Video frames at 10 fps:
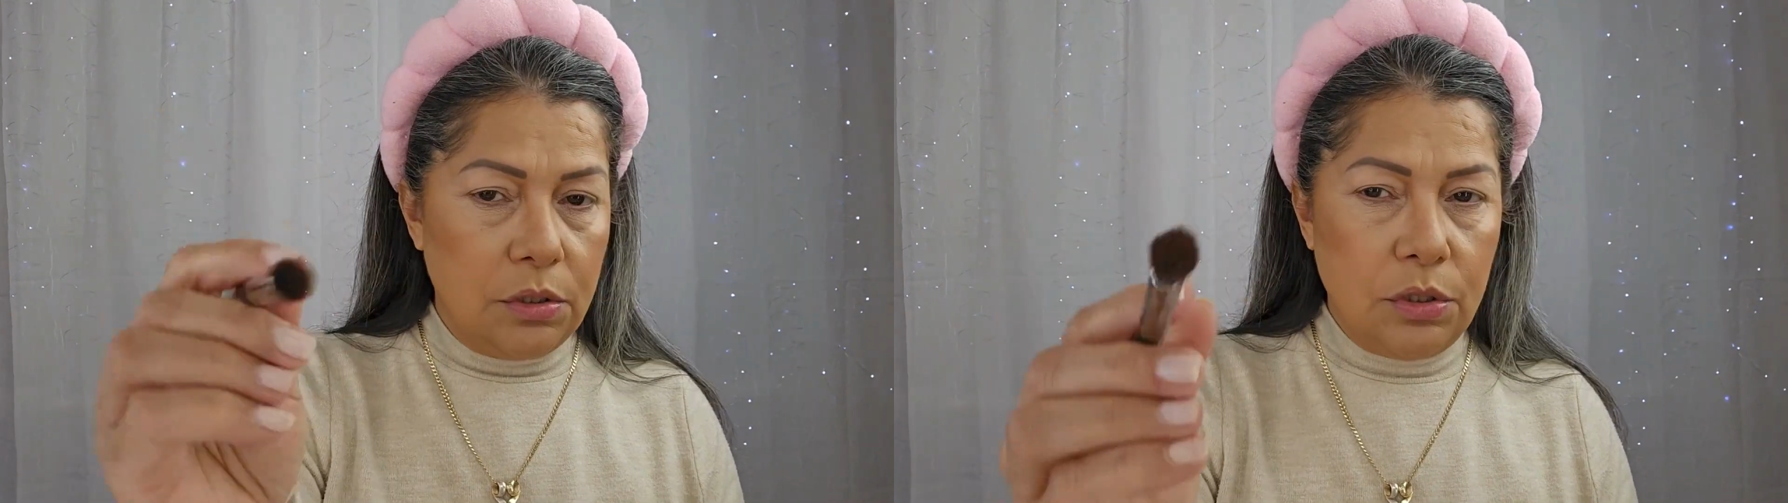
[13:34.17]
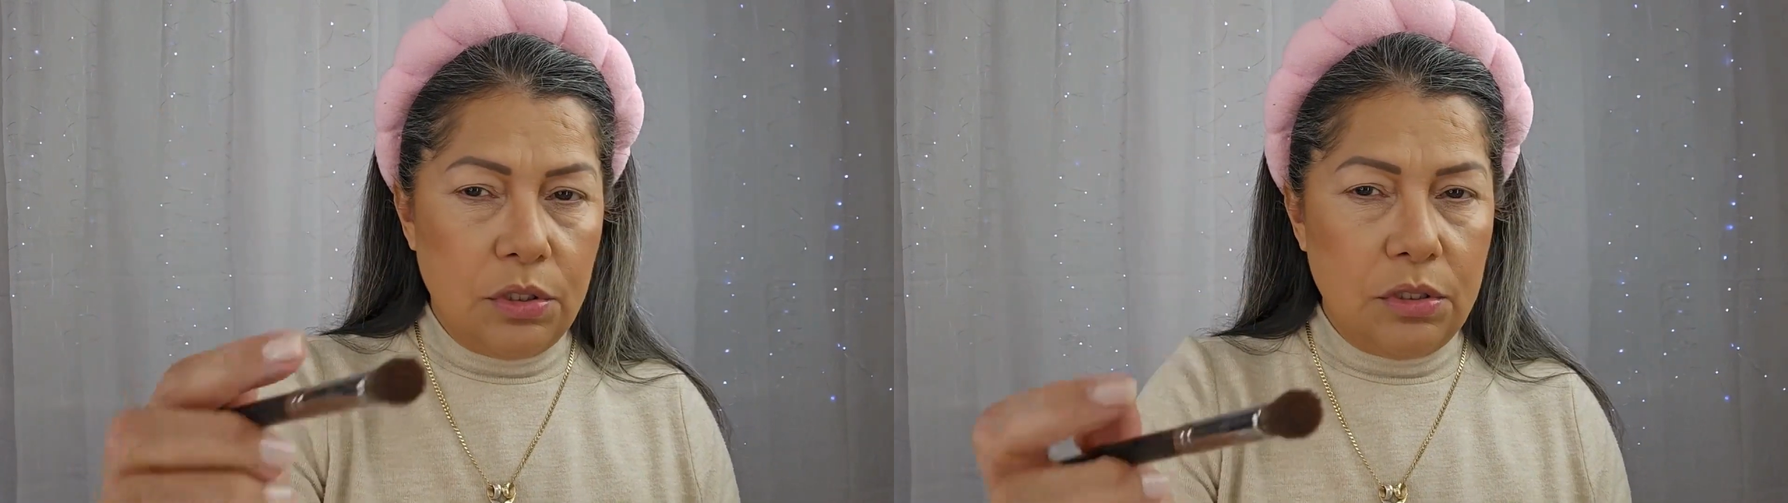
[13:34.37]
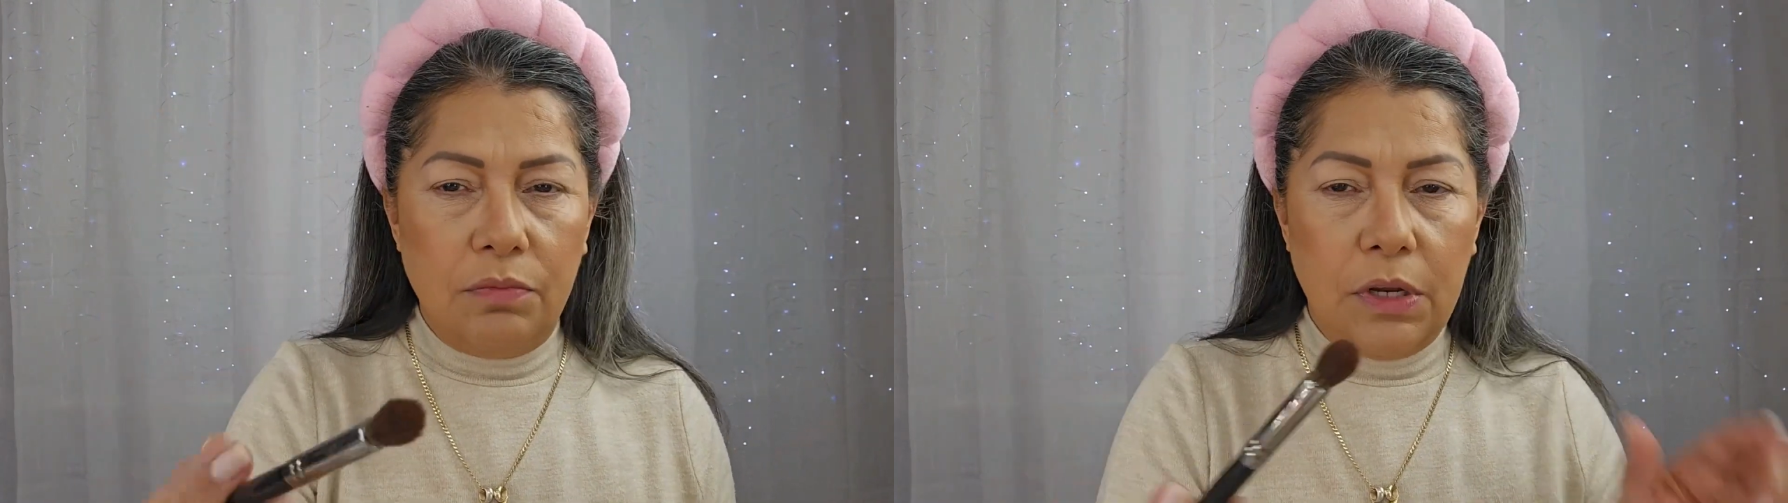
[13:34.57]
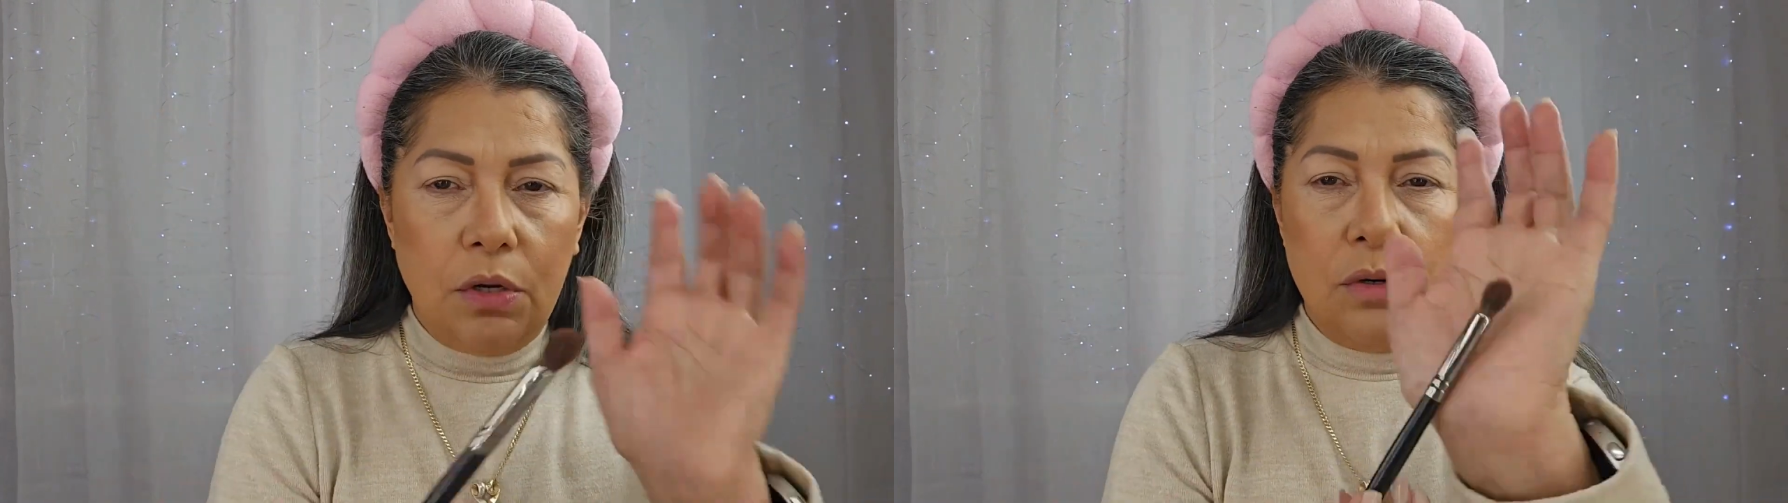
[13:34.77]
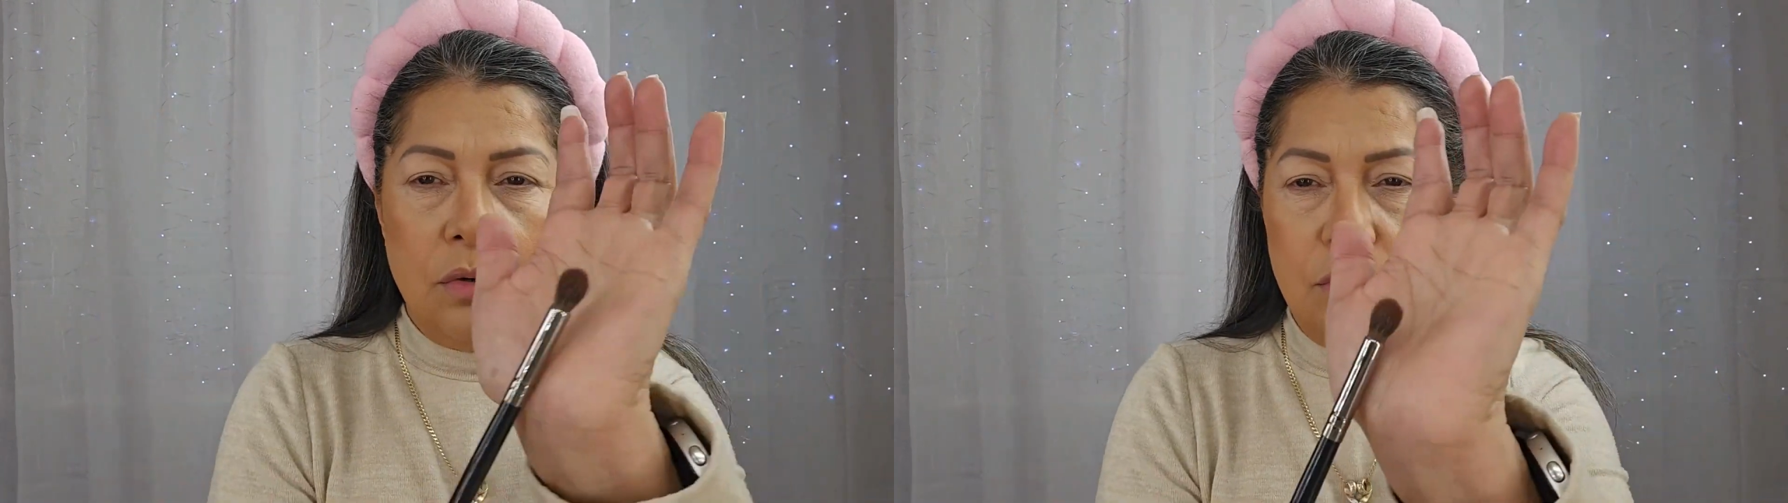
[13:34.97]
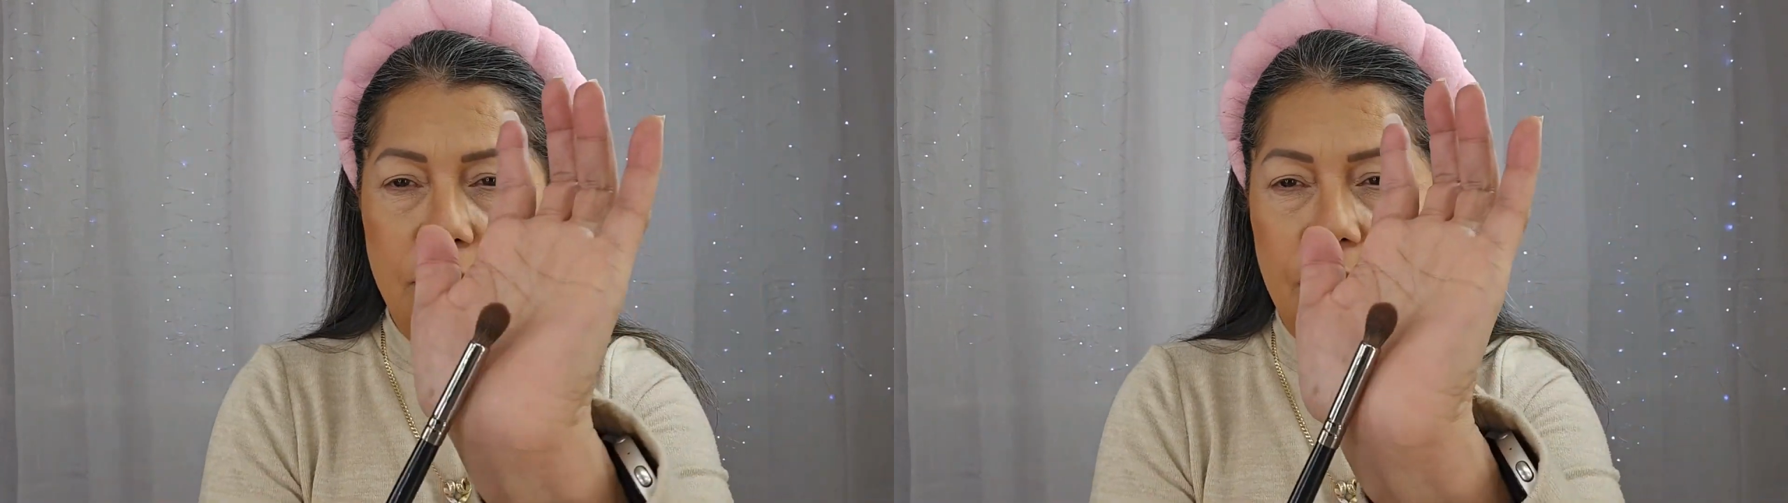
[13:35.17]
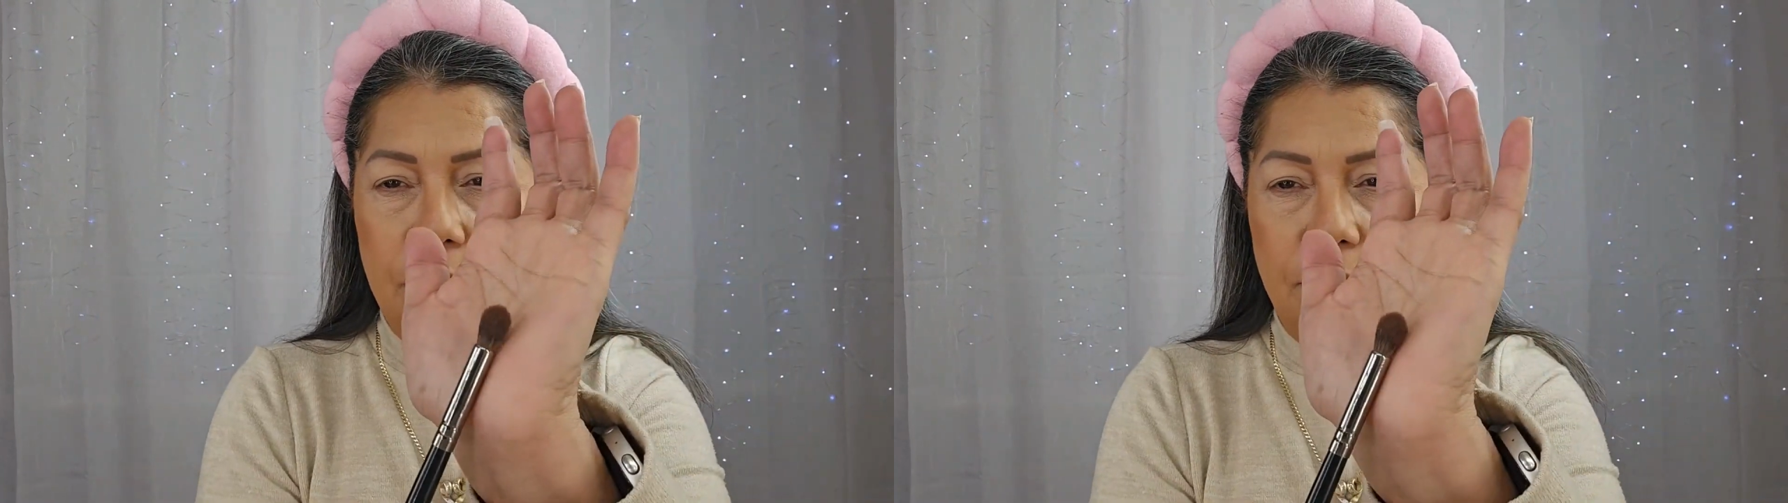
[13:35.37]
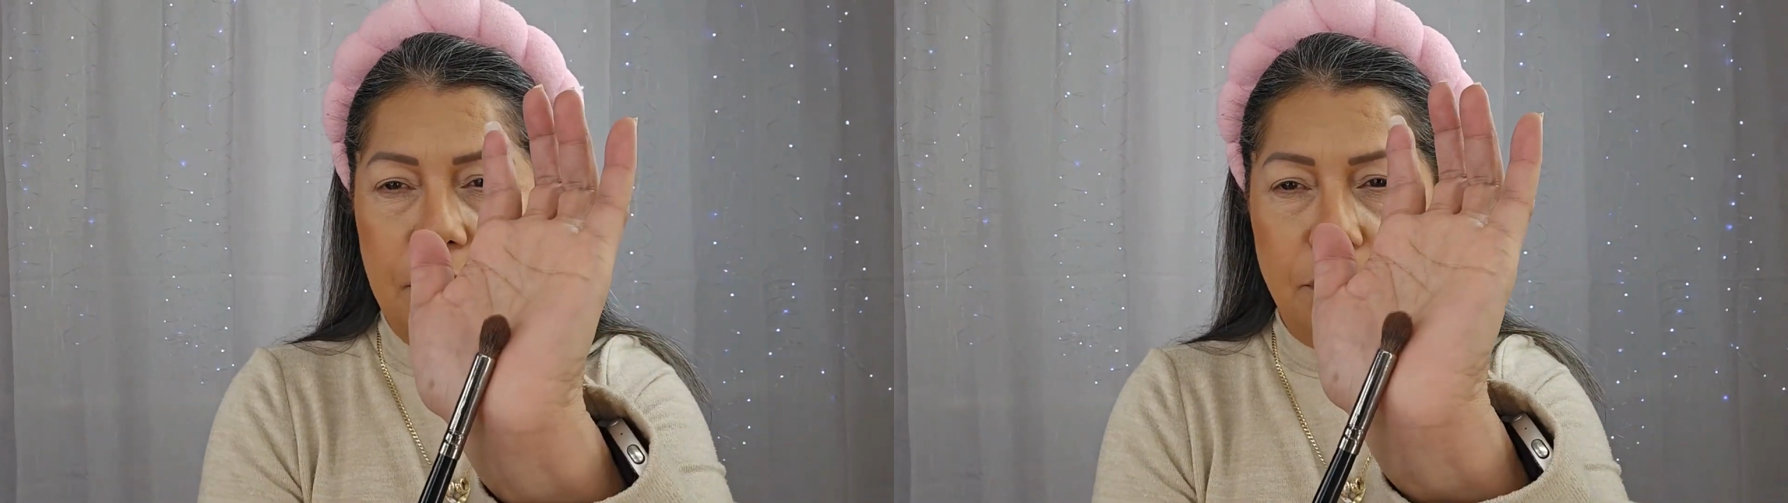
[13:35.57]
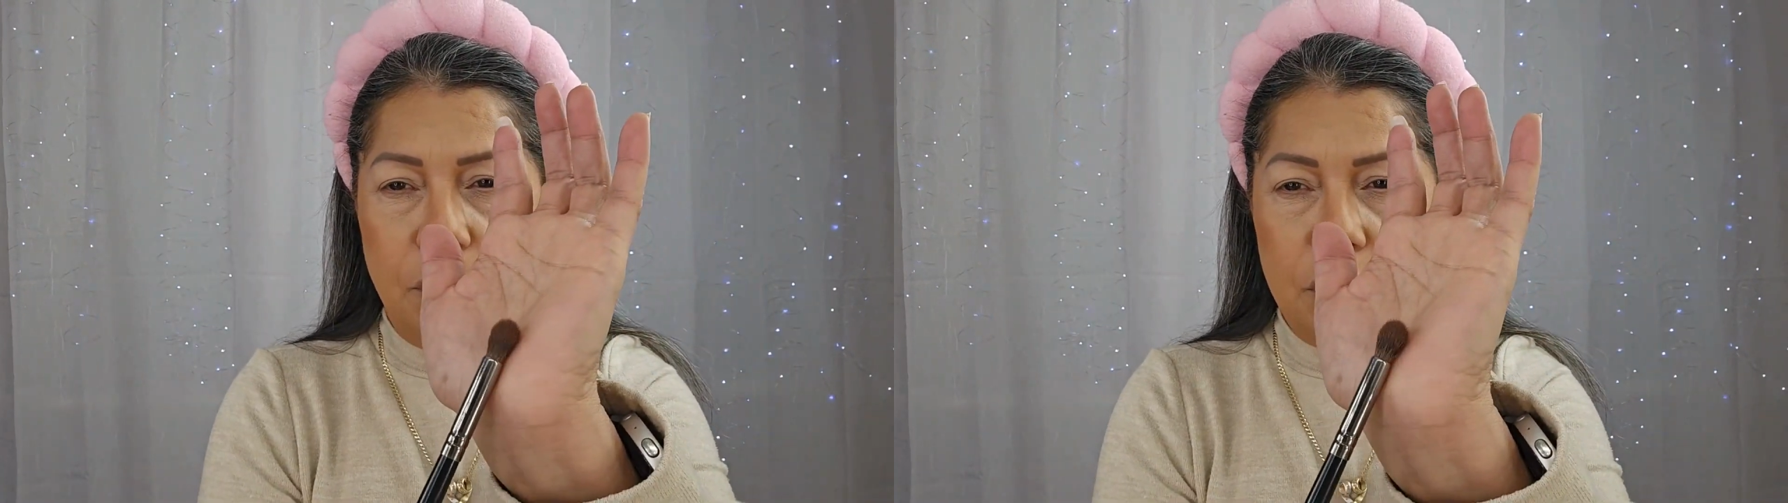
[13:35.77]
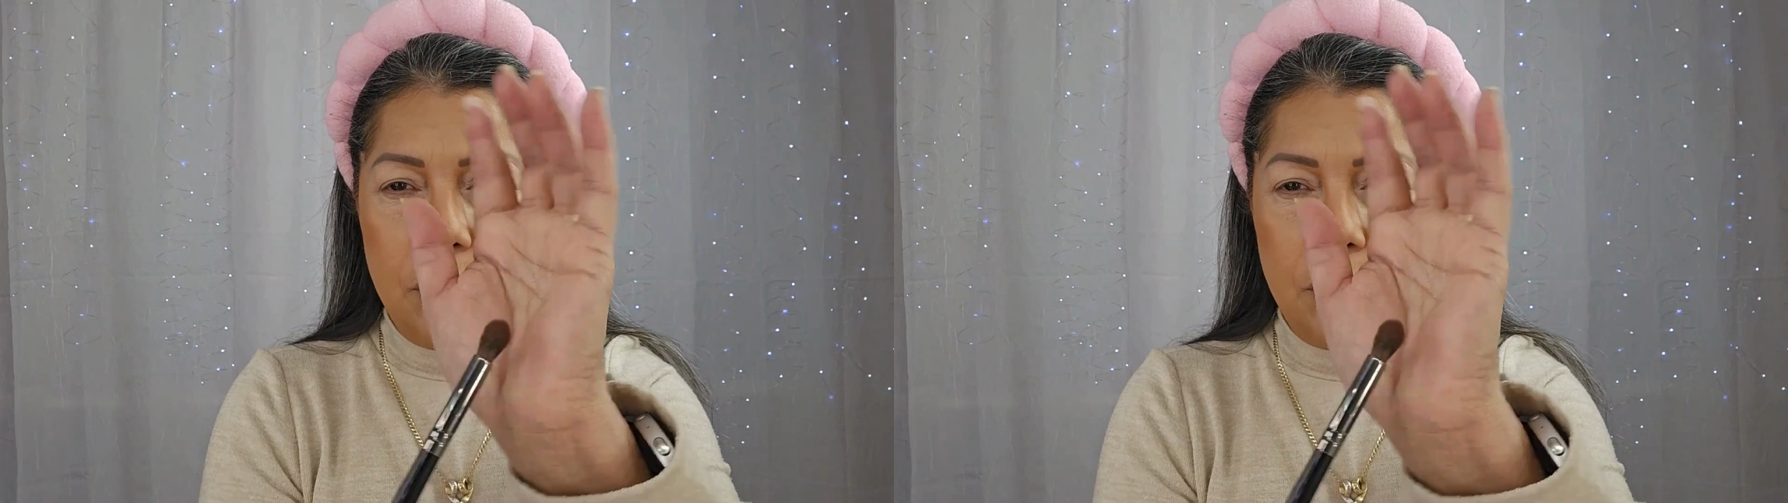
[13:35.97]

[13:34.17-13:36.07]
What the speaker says: just a regular fluffy brush,